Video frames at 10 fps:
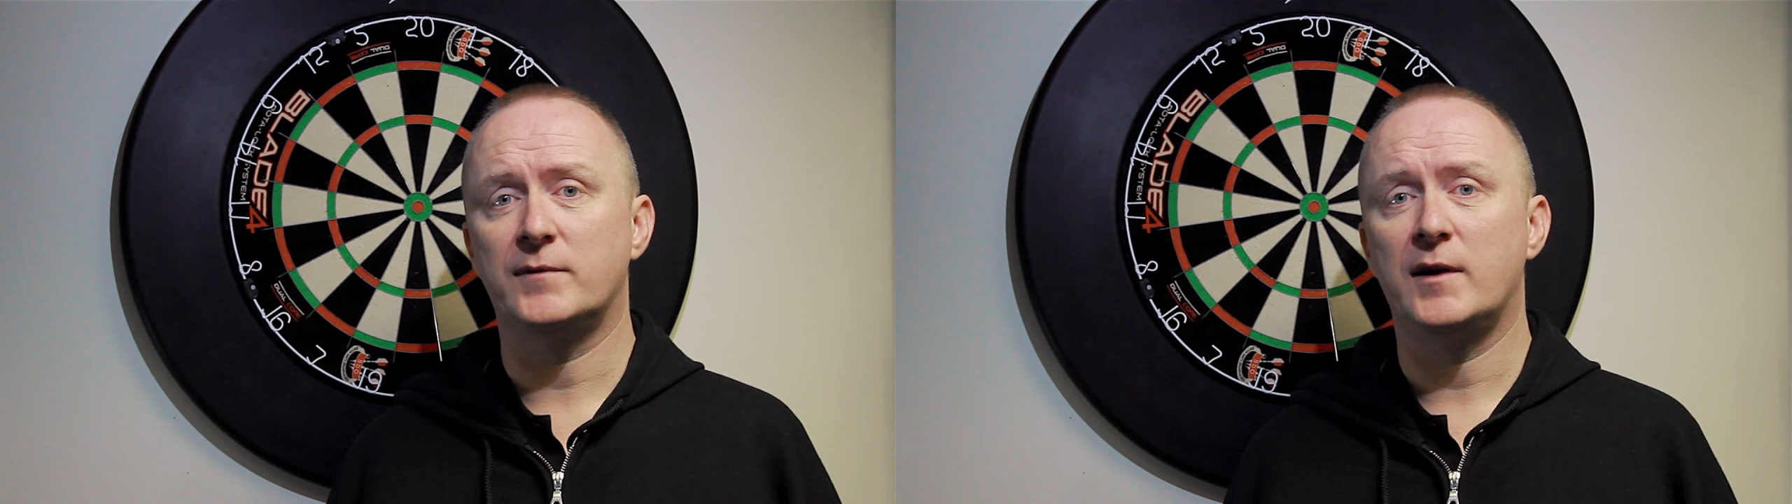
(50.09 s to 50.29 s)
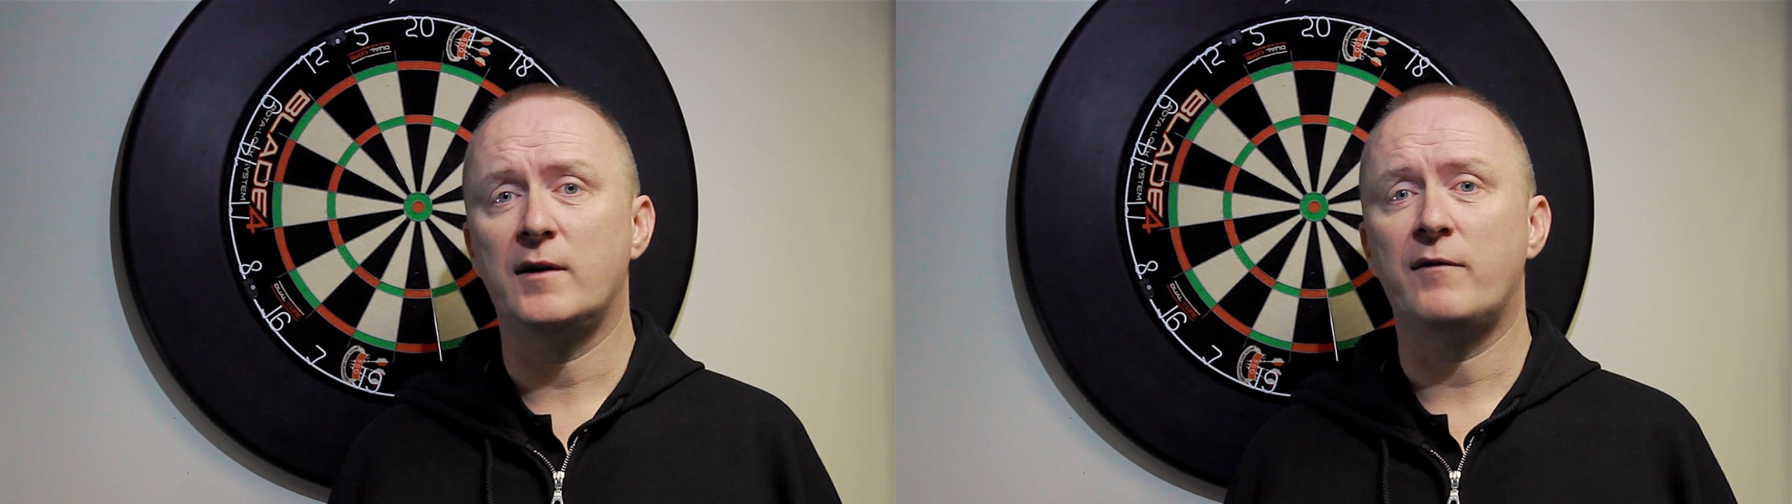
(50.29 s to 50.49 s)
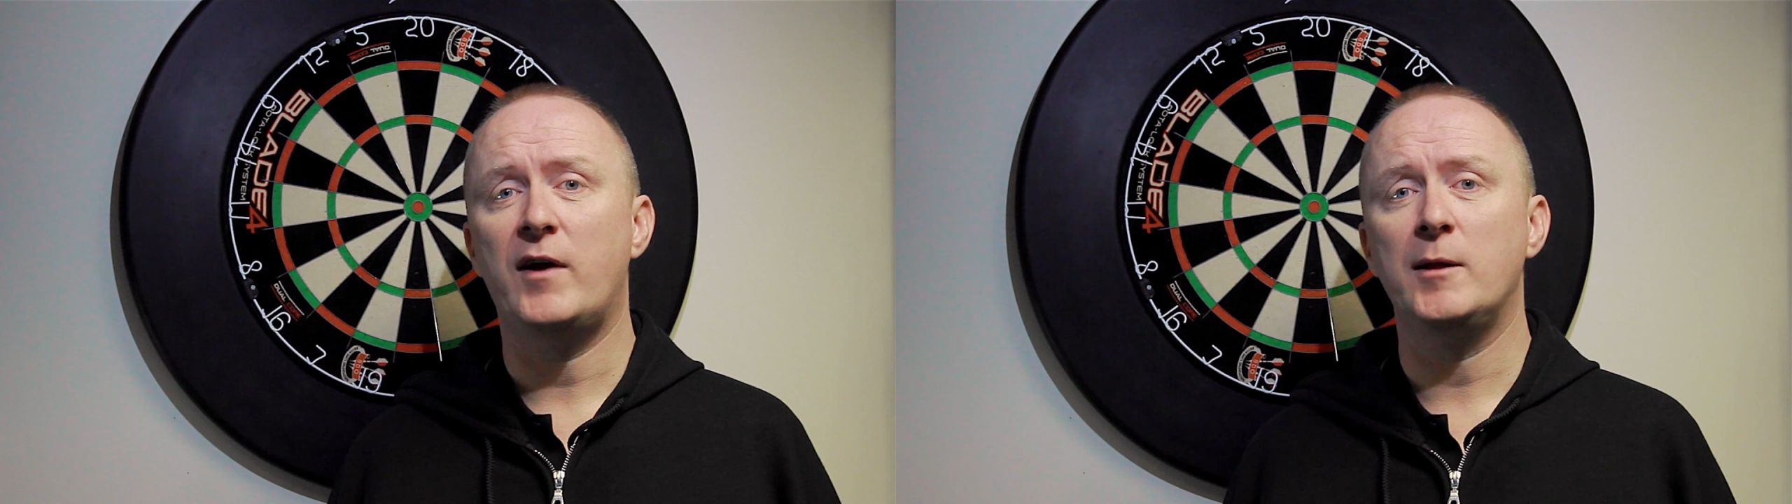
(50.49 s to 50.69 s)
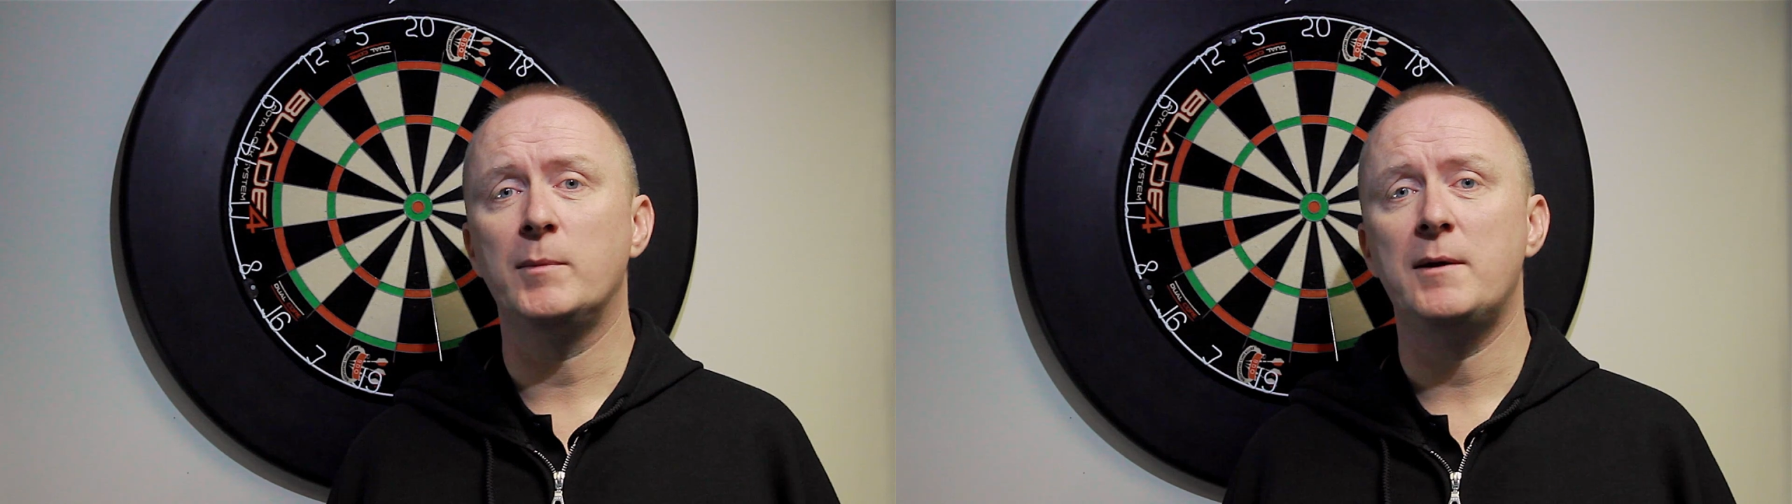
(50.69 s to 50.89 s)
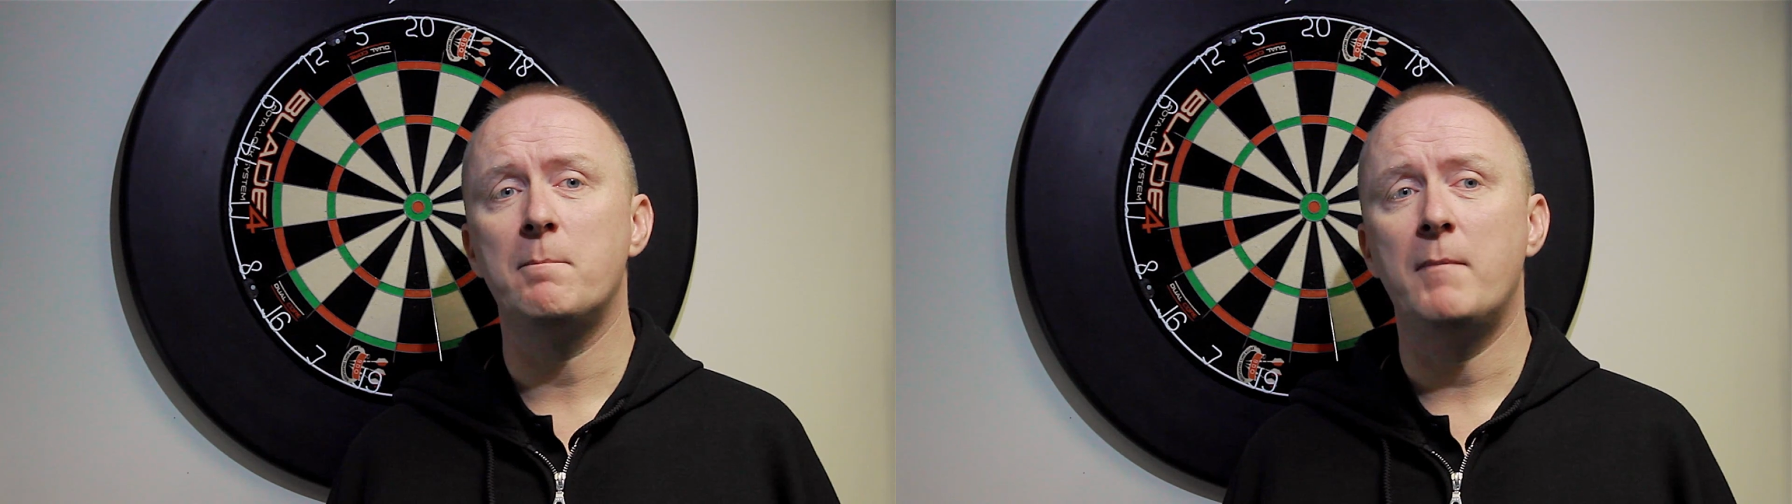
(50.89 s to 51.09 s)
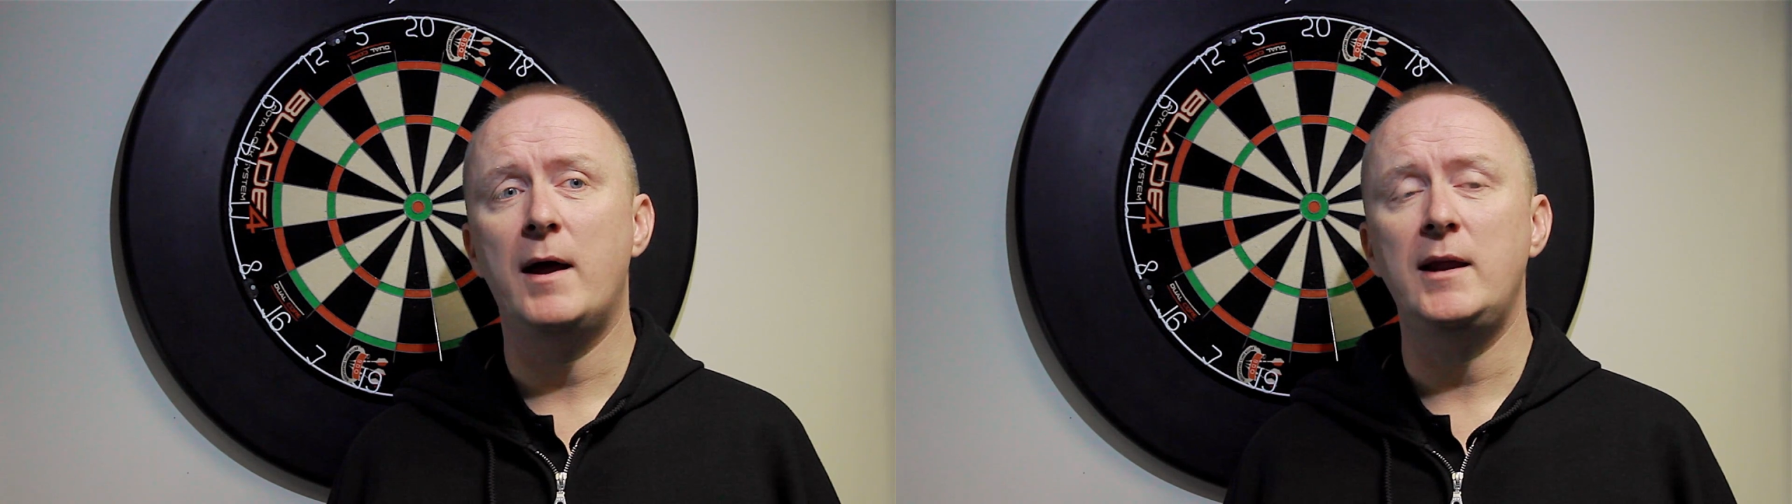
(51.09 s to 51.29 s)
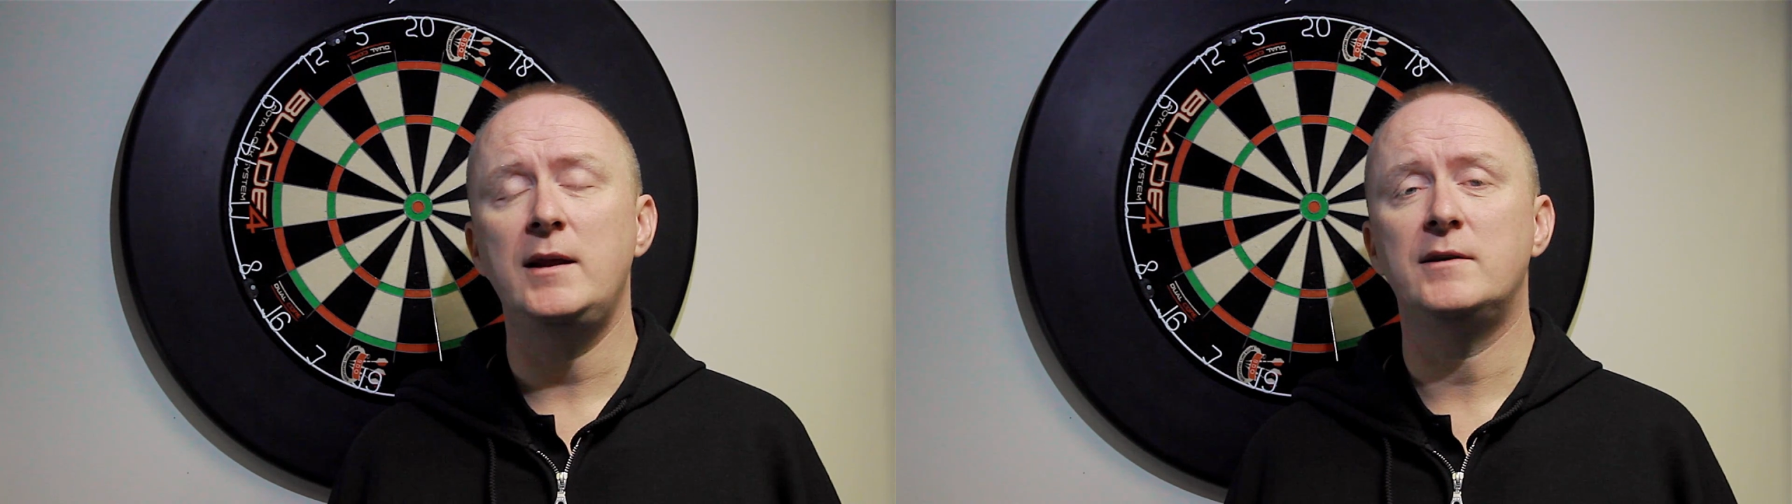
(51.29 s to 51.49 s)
They're available in many